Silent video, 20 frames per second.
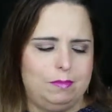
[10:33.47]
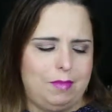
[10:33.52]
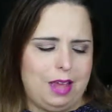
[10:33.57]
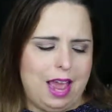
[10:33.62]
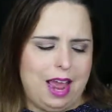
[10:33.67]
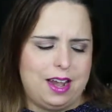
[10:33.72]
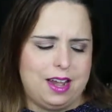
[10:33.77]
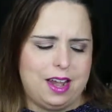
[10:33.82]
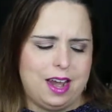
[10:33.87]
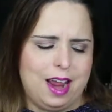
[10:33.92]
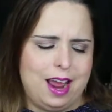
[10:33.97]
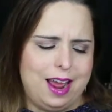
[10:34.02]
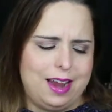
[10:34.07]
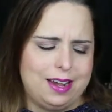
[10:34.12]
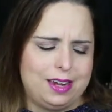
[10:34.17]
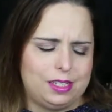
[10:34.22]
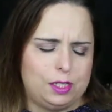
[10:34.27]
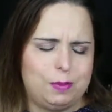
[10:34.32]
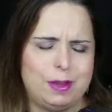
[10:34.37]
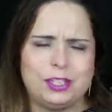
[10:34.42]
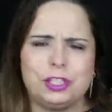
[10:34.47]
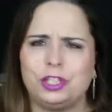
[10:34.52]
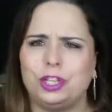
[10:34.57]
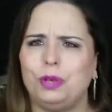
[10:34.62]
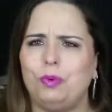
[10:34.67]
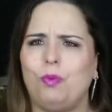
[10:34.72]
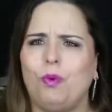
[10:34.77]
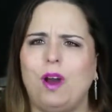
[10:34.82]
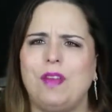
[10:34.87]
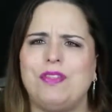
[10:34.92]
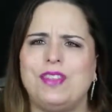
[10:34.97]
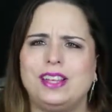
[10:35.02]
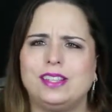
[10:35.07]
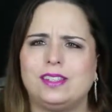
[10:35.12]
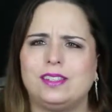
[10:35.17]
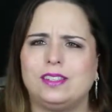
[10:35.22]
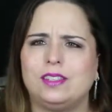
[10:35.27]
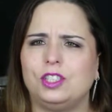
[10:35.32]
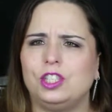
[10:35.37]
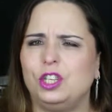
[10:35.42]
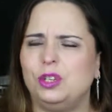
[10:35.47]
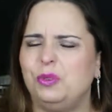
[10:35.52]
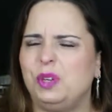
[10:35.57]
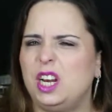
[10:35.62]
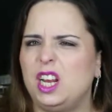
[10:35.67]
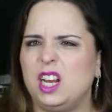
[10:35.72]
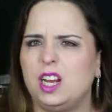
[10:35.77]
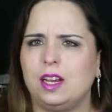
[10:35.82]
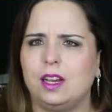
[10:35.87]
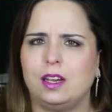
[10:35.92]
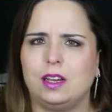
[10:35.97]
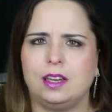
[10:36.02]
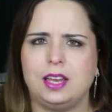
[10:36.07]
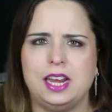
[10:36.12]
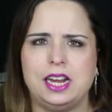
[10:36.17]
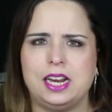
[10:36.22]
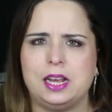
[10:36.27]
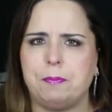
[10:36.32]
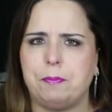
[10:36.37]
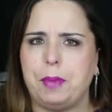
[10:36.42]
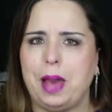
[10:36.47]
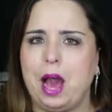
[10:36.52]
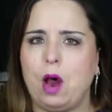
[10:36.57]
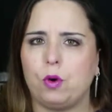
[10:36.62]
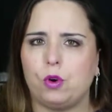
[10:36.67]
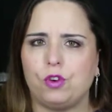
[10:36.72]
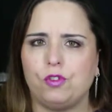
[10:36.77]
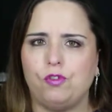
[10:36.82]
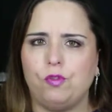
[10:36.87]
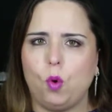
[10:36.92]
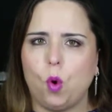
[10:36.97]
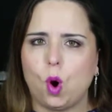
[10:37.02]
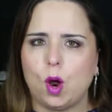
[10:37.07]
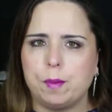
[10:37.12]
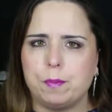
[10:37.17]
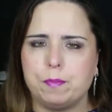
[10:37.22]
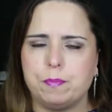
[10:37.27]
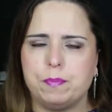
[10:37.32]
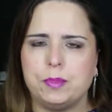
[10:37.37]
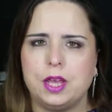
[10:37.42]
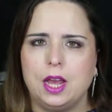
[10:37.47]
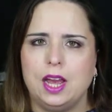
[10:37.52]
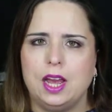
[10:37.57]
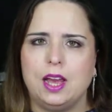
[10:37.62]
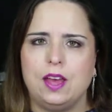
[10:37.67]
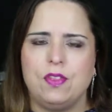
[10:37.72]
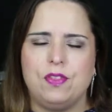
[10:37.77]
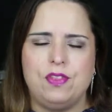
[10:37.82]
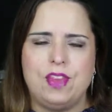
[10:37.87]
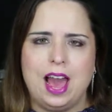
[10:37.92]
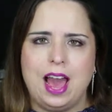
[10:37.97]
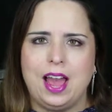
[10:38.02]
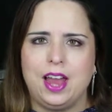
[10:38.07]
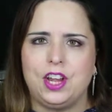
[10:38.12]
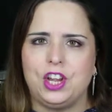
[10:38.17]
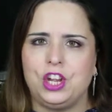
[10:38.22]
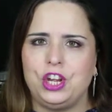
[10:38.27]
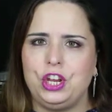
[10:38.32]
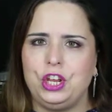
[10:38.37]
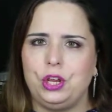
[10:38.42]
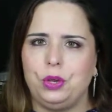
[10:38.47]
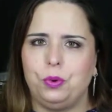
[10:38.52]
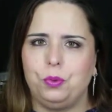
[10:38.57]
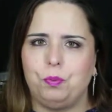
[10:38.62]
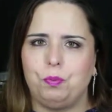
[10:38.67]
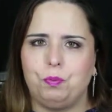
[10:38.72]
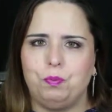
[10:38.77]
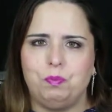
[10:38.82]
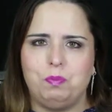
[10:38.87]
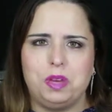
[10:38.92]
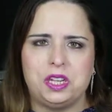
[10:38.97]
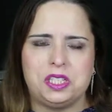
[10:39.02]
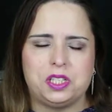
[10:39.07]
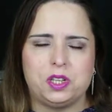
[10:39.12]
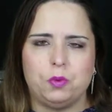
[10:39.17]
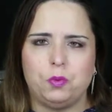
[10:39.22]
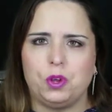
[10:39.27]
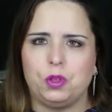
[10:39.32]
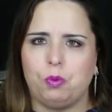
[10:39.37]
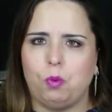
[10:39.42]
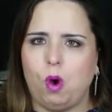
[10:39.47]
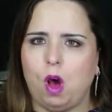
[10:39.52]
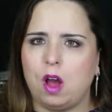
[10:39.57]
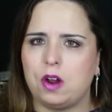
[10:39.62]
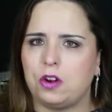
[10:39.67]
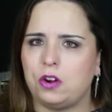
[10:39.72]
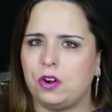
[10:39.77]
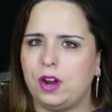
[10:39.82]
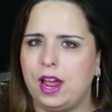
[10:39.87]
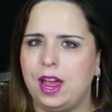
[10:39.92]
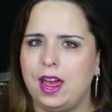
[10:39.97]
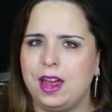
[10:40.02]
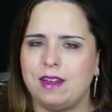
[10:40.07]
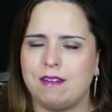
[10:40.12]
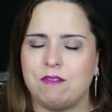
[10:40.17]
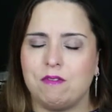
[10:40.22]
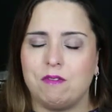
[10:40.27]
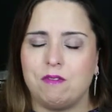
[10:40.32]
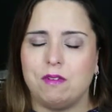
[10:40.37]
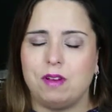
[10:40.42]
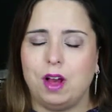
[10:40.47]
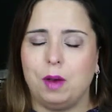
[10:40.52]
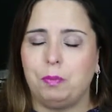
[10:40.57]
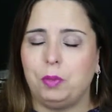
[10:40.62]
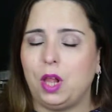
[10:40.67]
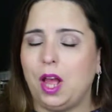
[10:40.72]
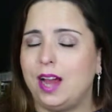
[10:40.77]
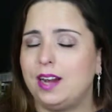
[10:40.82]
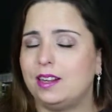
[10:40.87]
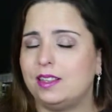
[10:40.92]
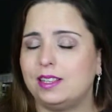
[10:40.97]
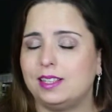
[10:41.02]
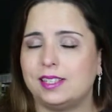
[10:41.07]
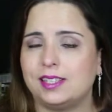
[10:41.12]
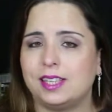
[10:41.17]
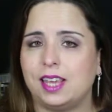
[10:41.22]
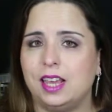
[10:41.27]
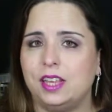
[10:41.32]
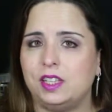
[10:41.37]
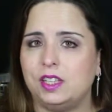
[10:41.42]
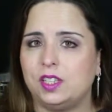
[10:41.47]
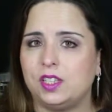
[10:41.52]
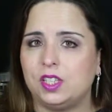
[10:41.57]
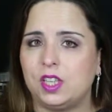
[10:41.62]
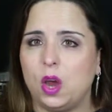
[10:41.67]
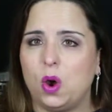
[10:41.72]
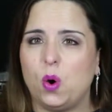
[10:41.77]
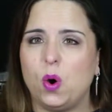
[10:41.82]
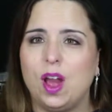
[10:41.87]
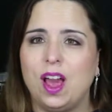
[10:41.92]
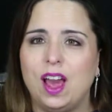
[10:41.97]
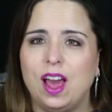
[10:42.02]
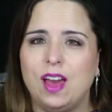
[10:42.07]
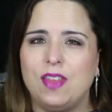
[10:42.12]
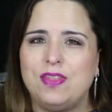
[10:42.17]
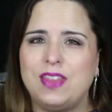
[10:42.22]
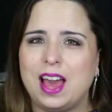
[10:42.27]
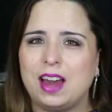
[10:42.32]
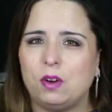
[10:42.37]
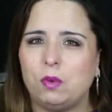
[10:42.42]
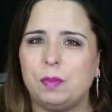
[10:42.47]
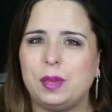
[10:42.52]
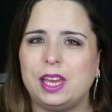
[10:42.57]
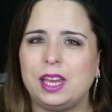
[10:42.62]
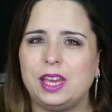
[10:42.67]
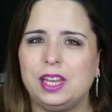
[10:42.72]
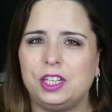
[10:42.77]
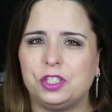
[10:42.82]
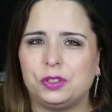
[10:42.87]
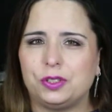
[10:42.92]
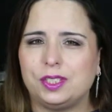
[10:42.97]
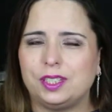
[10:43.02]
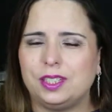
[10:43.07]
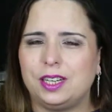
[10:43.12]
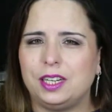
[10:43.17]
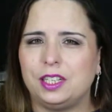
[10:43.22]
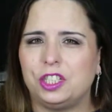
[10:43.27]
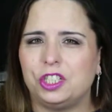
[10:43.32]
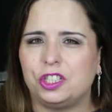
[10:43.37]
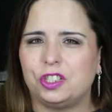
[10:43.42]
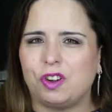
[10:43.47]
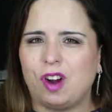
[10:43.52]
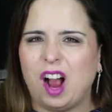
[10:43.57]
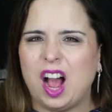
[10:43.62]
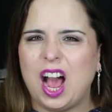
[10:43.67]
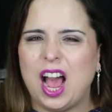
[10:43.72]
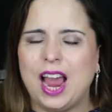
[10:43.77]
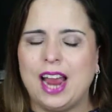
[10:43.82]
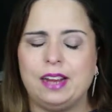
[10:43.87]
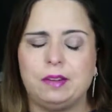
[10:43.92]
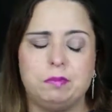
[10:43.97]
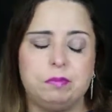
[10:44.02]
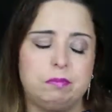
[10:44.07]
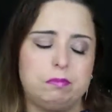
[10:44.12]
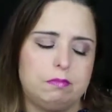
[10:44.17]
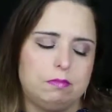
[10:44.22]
and especially one that's unique in a powder form that you mix it with water and apply to the skin, so that'll be interesting to try.